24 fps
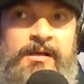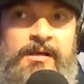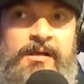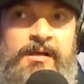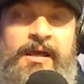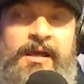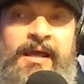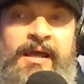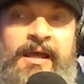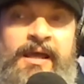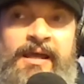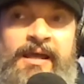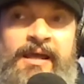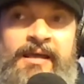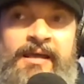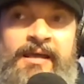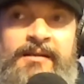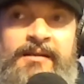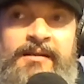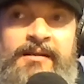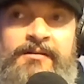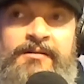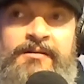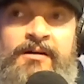
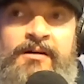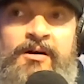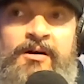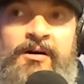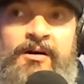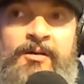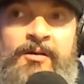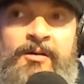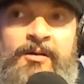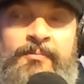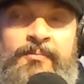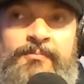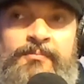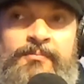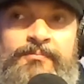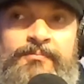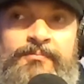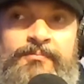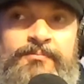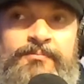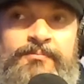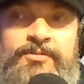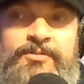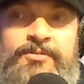And um,
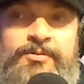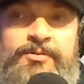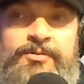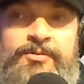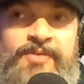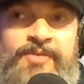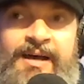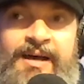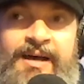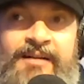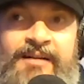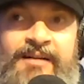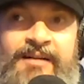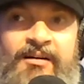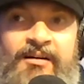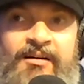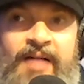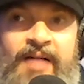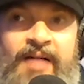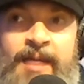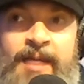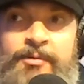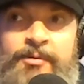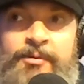she was not at all
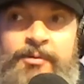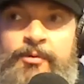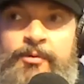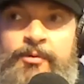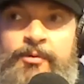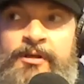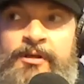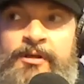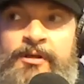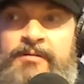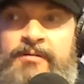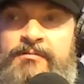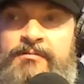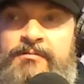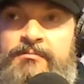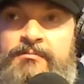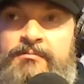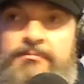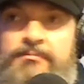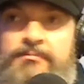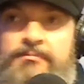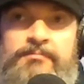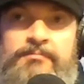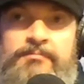happy with
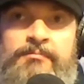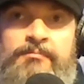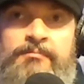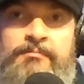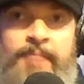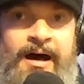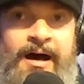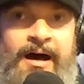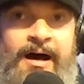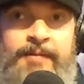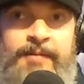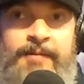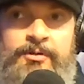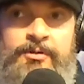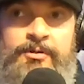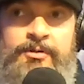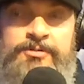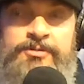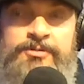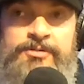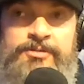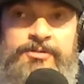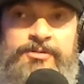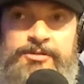Bonnabel,
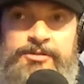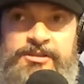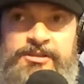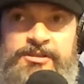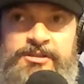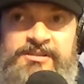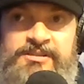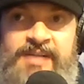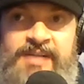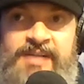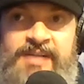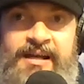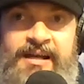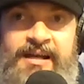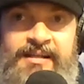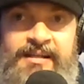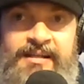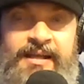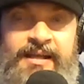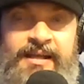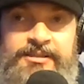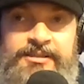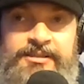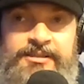so she decided
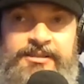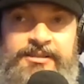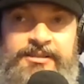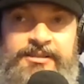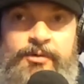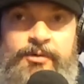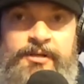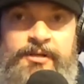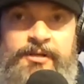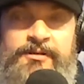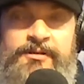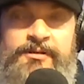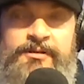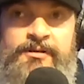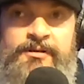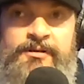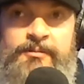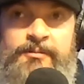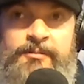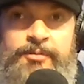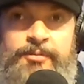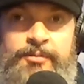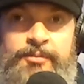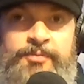that she wanted to
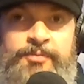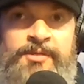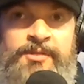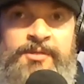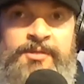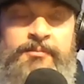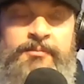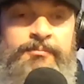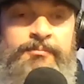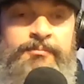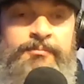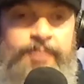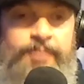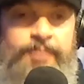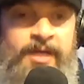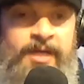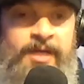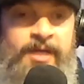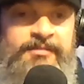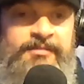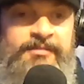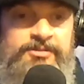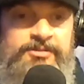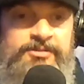put me in
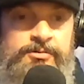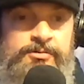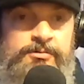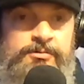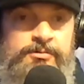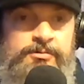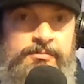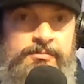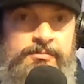private school.